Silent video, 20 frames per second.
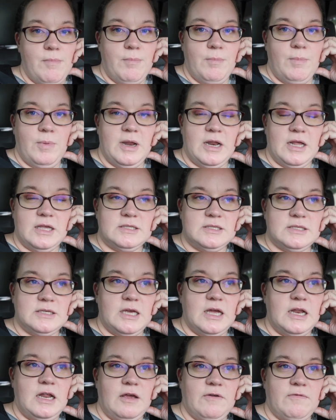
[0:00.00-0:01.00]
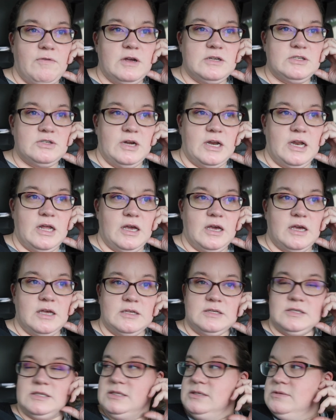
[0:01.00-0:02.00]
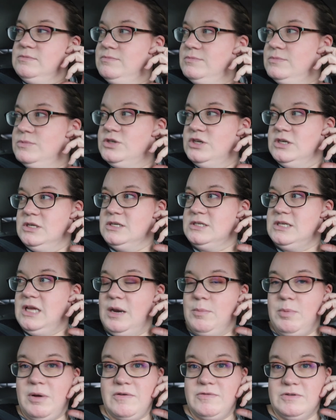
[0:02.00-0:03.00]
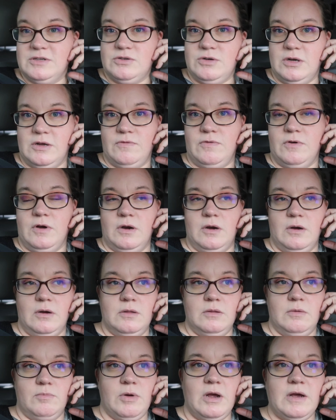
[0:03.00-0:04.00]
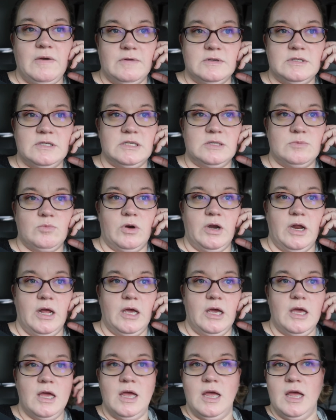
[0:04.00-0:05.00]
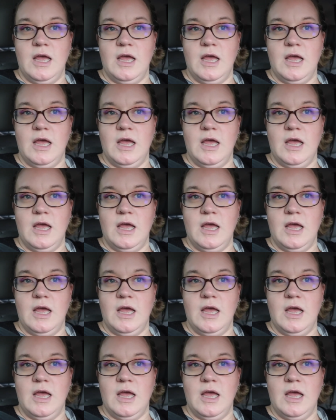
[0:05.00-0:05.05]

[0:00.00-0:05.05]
But it's getting frustrating because she just had a breakfast drink for breakfast this morning